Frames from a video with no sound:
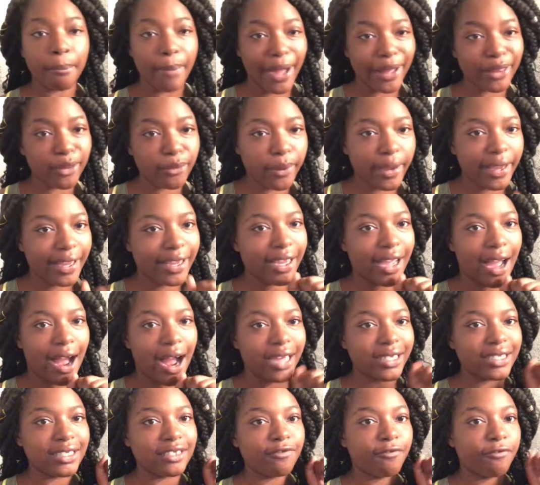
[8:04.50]
By the way,
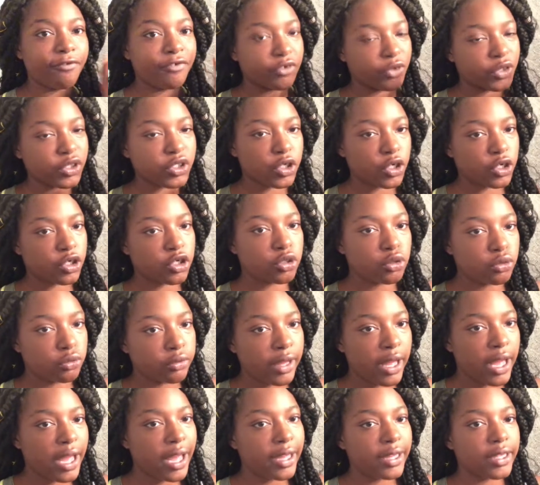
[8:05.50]
I didn't force her to do
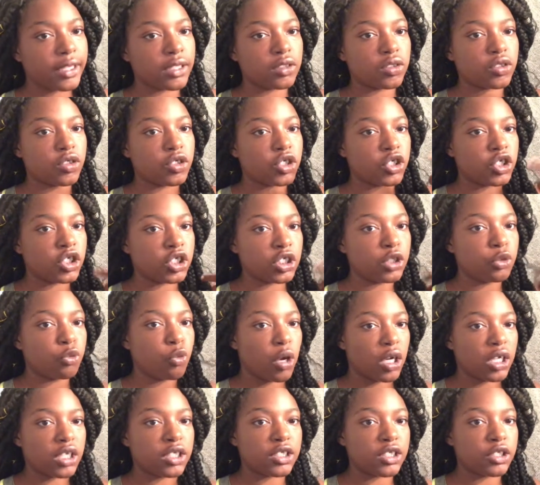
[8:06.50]
that. She
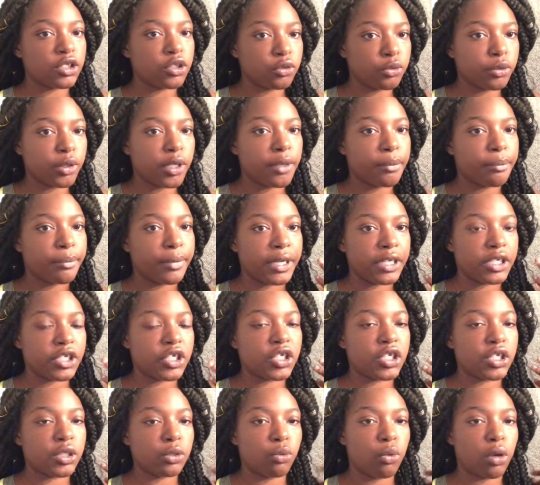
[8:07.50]
wanted to do it, but
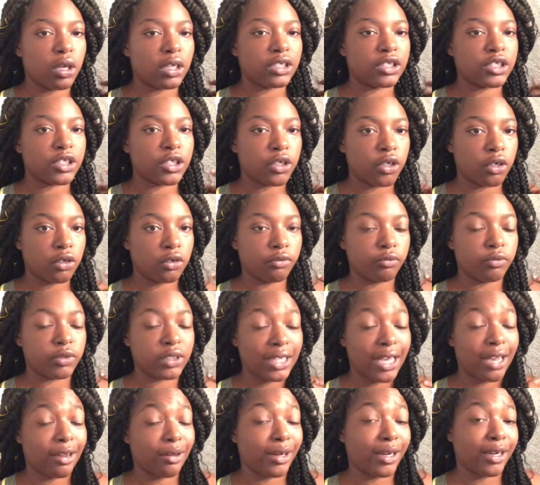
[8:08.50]
she wanted to know,
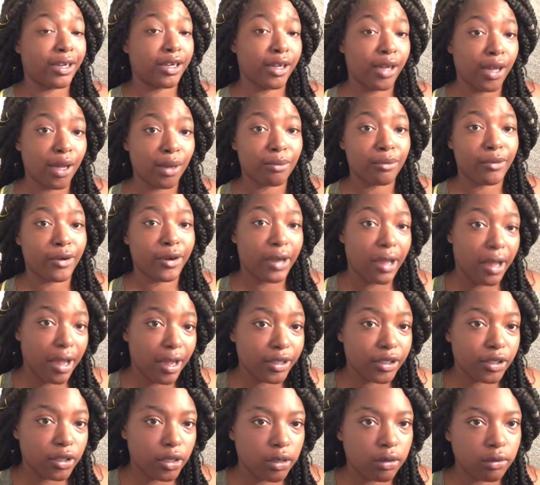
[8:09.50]
was I gonna come or not,
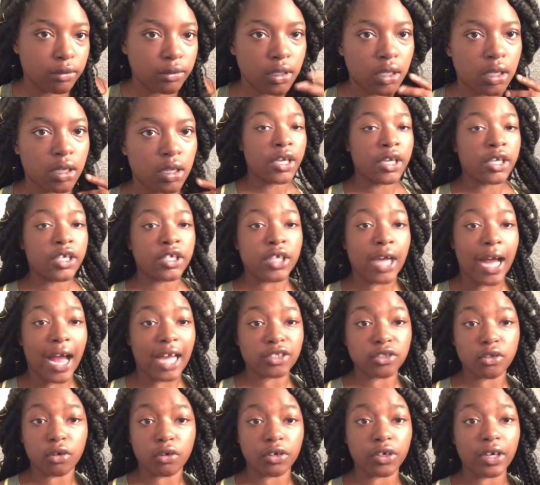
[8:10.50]
you know. I
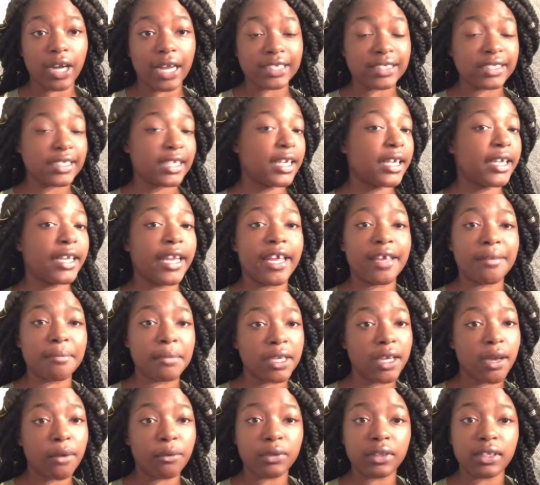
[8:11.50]
told her, I said, hit
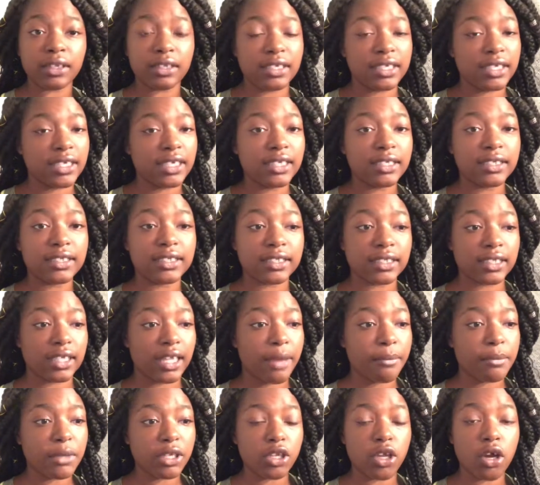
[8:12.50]
me up with the deets,
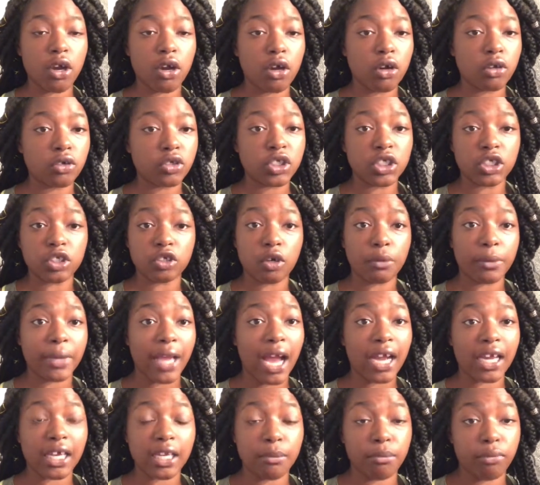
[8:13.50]
let me know. She told me
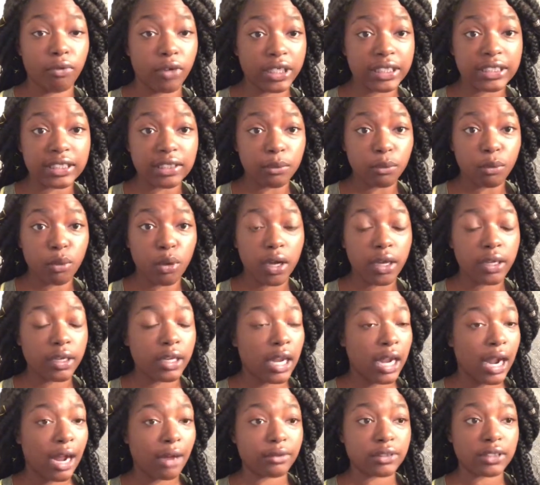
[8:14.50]
I can bring someone,
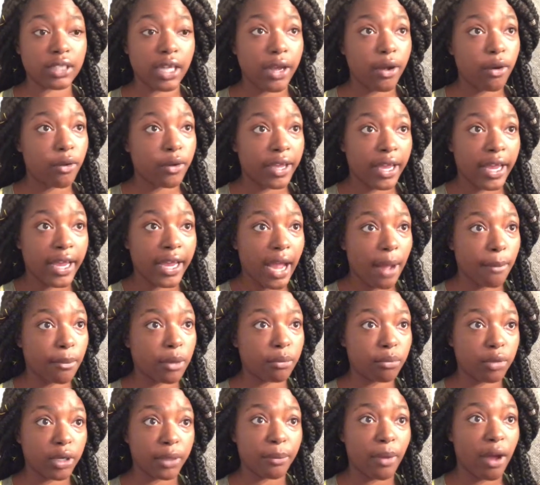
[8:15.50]
and I was like, okay, I'm
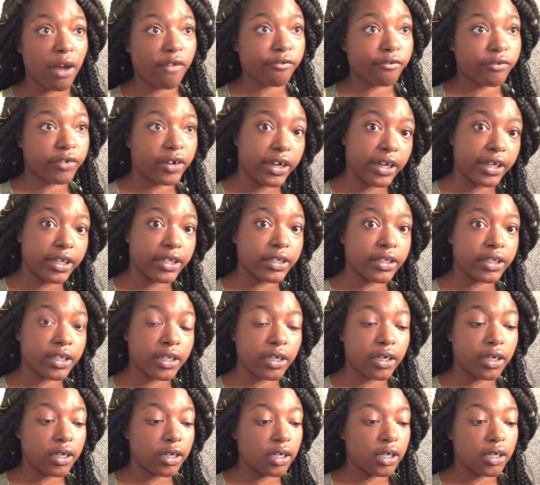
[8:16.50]
gonna bring my friend.
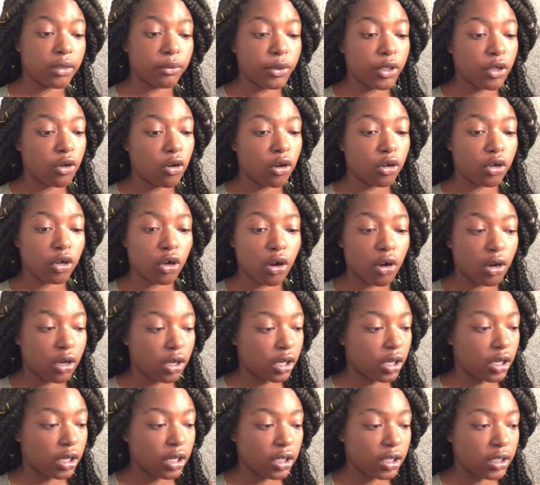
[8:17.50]
We gonna call
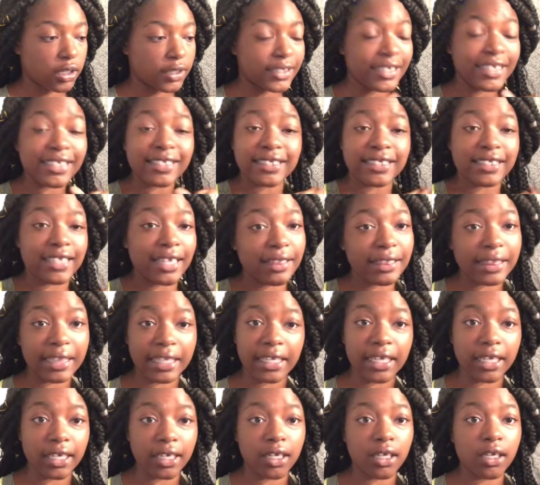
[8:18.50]
her
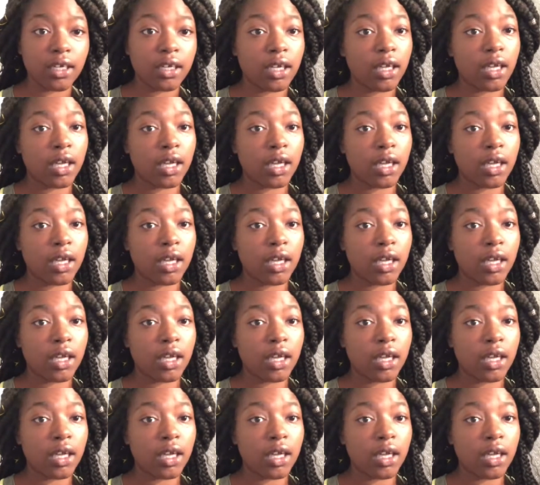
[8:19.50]
Cynthia.